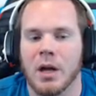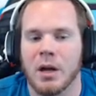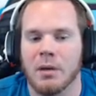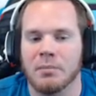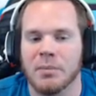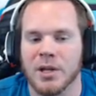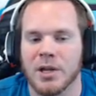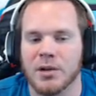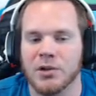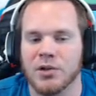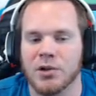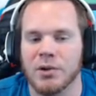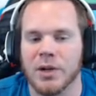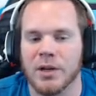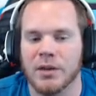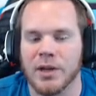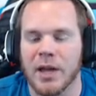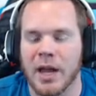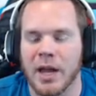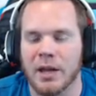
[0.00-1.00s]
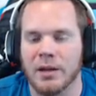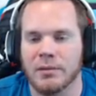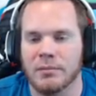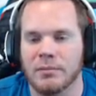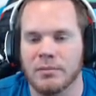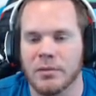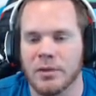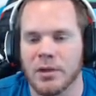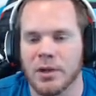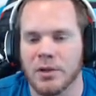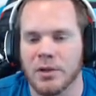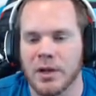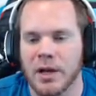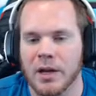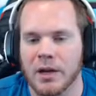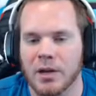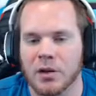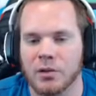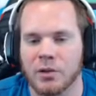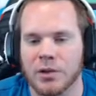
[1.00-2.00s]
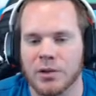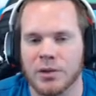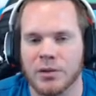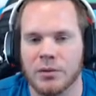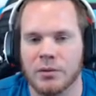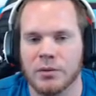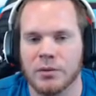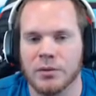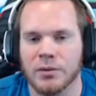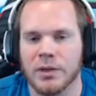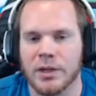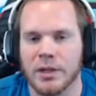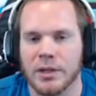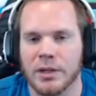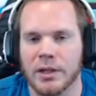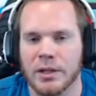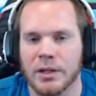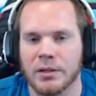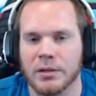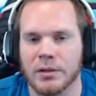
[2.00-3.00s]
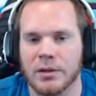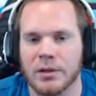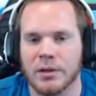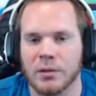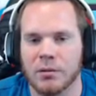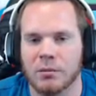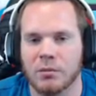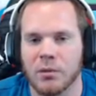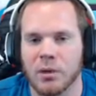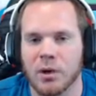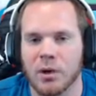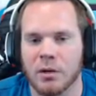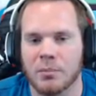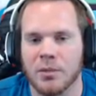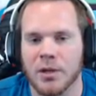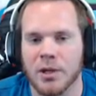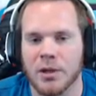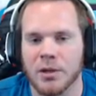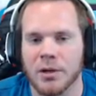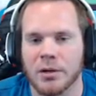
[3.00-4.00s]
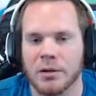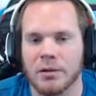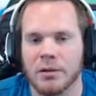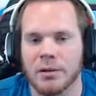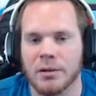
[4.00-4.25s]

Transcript: Because you hit that crystal dealie, and you can run up here.